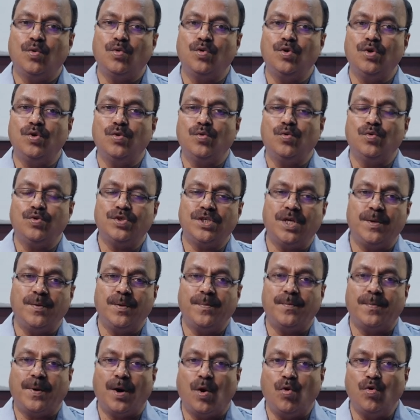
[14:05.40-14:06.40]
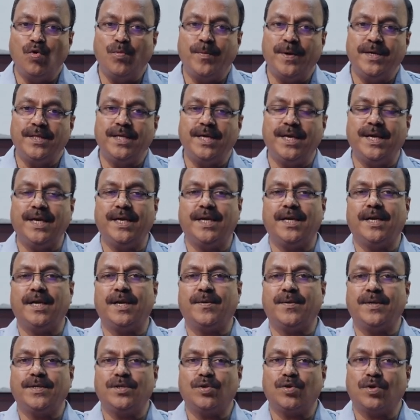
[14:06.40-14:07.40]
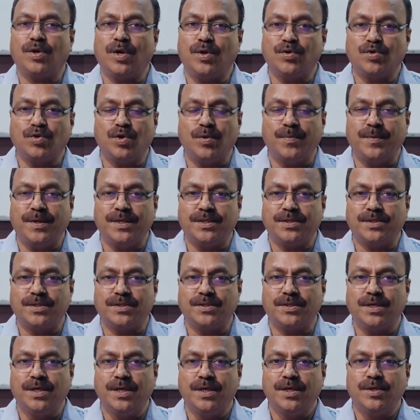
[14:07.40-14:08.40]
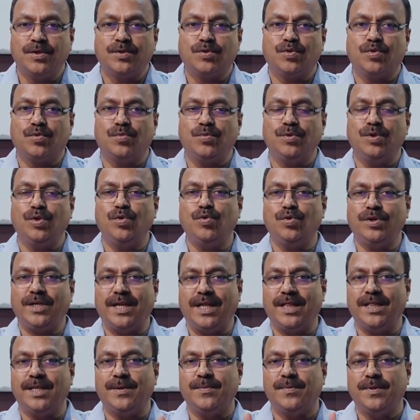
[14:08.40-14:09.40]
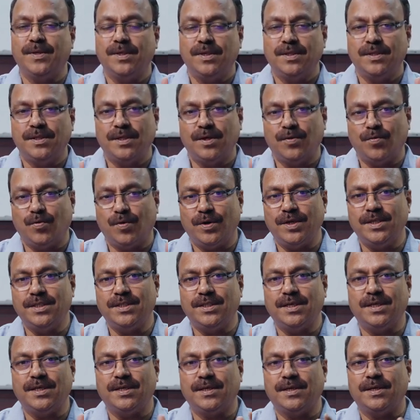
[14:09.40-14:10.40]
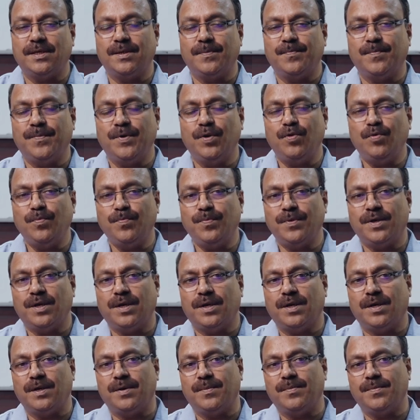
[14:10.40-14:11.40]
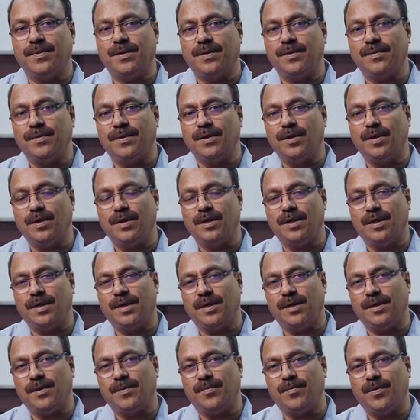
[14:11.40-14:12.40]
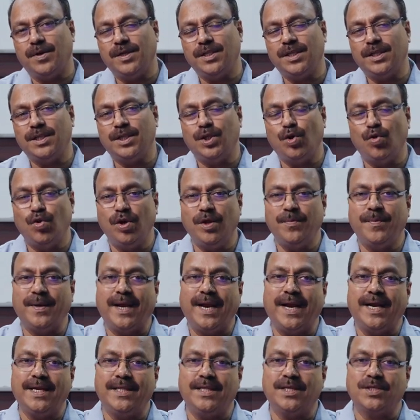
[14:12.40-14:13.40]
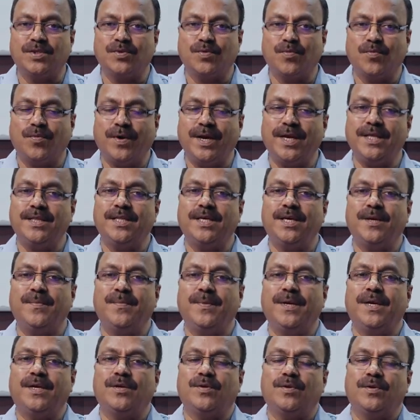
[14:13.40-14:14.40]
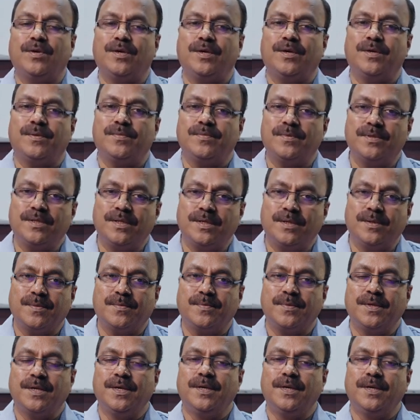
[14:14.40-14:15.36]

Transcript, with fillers: who, who shall be bound by the aid and advice of the council of ministers. So you tell them that what is the you know uh, uh, what is the theory behind this, why they have made uh, the